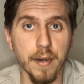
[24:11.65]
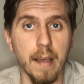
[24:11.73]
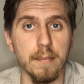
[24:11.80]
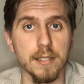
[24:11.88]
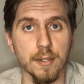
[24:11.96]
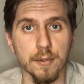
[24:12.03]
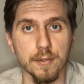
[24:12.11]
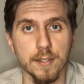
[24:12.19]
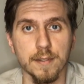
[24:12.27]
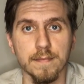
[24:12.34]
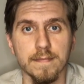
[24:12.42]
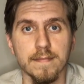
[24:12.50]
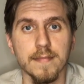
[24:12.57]

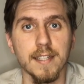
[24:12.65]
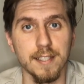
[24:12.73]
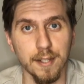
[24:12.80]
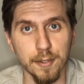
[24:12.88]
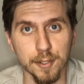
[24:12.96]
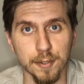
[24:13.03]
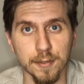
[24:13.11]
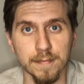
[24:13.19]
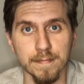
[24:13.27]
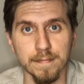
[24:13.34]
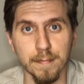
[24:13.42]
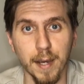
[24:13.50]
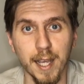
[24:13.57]
episodes. See you soon.
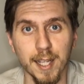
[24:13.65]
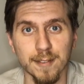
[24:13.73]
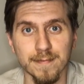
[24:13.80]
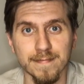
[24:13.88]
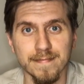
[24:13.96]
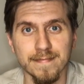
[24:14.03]
Bye.